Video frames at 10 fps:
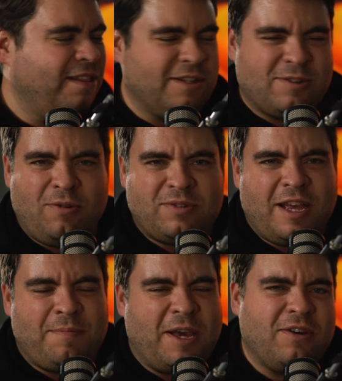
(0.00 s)
this whole
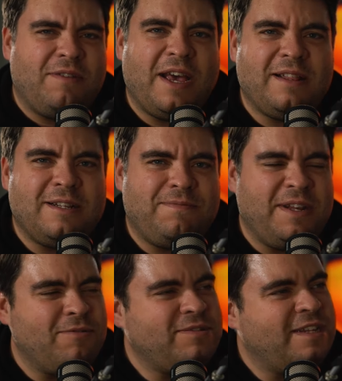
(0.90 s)
time, I could have had this
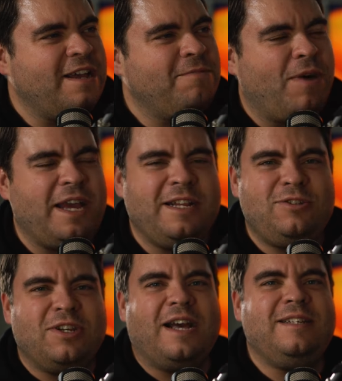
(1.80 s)
video done. Why
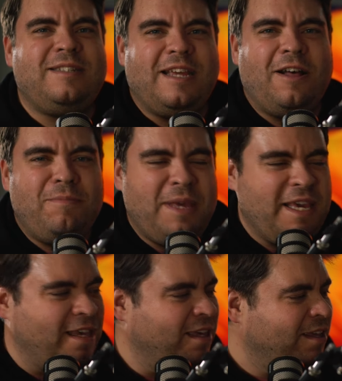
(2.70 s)
didn't you guys tell
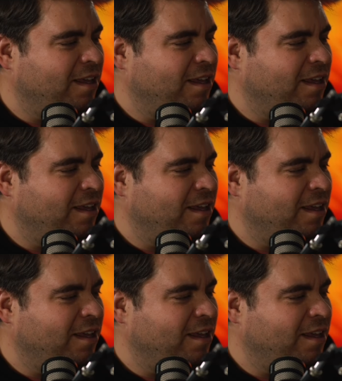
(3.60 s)
me?